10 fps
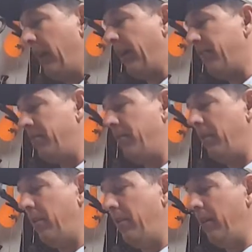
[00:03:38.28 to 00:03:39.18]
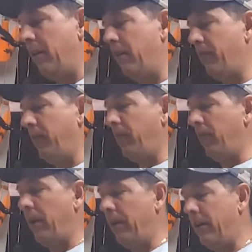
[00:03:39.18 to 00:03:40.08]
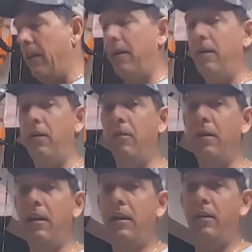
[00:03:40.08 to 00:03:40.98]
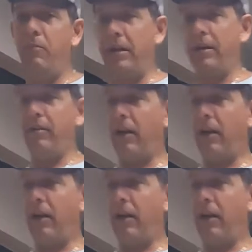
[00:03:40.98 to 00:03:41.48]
last year than the FirstLite Yano, because